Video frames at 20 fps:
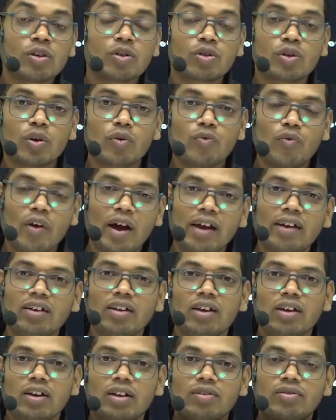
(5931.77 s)
So why
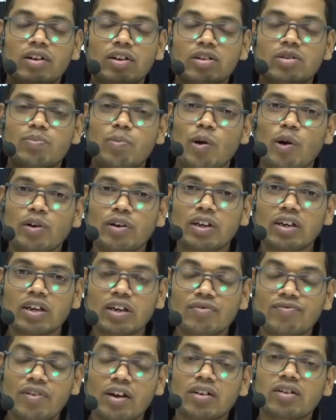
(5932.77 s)
there is bolting
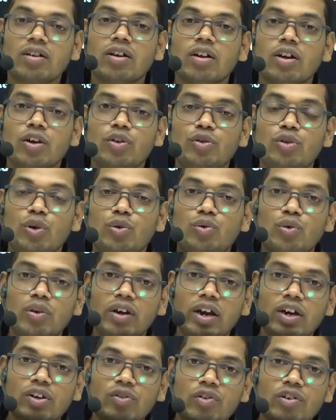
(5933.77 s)
effect? Due to
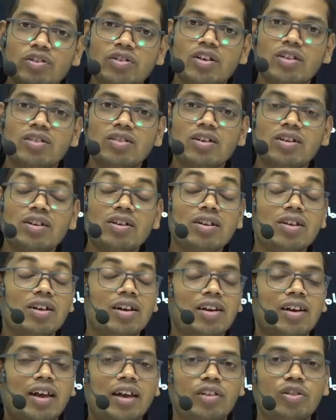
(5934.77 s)
increase in the
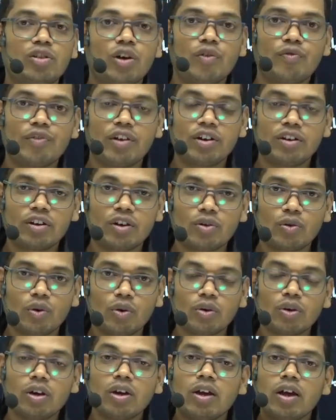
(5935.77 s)
length of
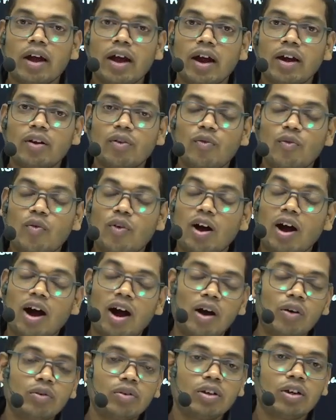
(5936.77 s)
internode, and
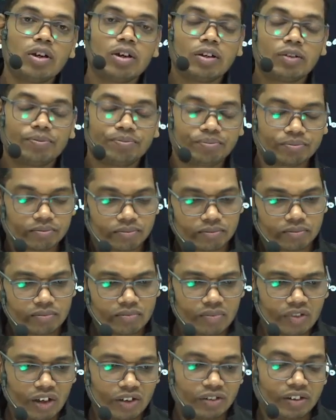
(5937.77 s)
how
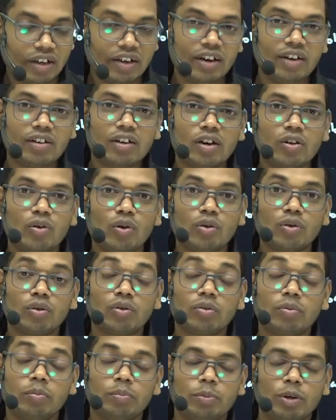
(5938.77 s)
the
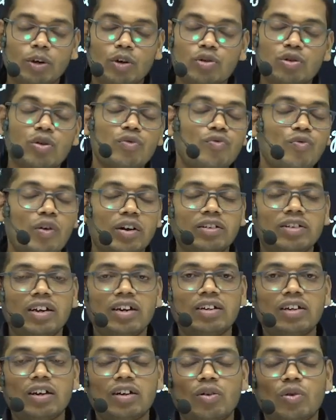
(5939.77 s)
internode, because of what the
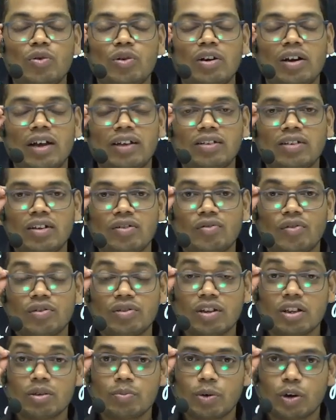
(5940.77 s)
internode length increases?